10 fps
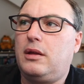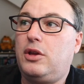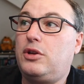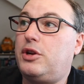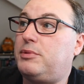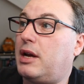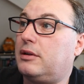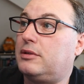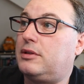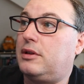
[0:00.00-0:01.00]
YouTube
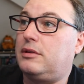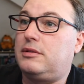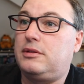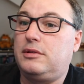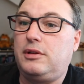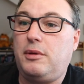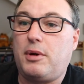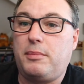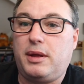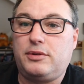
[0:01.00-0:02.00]
channels that you
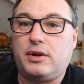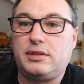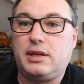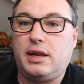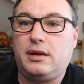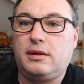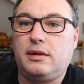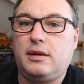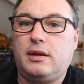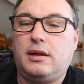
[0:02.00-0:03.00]
might be interested in.
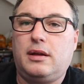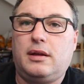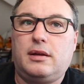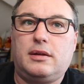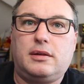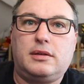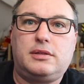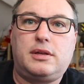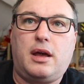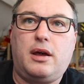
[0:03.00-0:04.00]

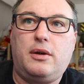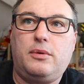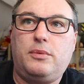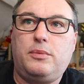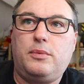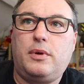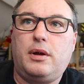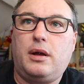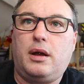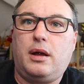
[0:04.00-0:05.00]
So
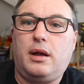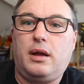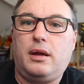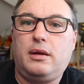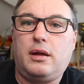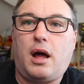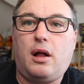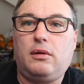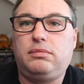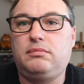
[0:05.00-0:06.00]

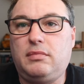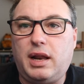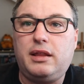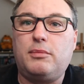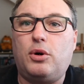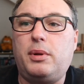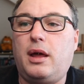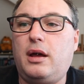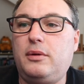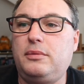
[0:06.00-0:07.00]
I'll link them all
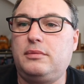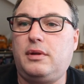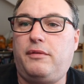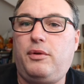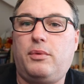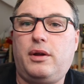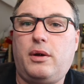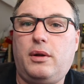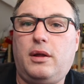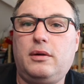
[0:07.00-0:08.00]
below if you want to
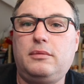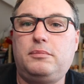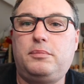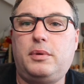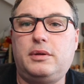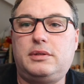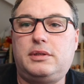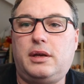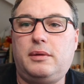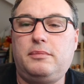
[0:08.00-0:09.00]
go along,
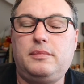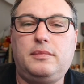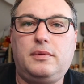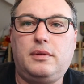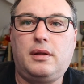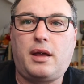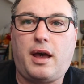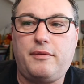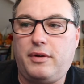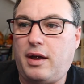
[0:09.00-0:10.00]
but
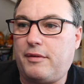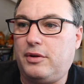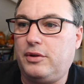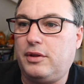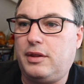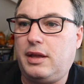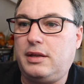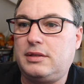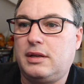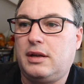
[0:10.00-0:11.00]
have a look at
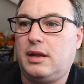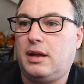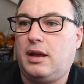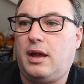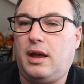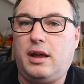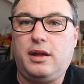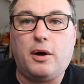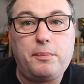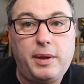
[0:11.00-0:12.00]
these. You
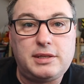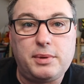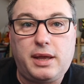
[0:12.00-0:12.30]
got Peter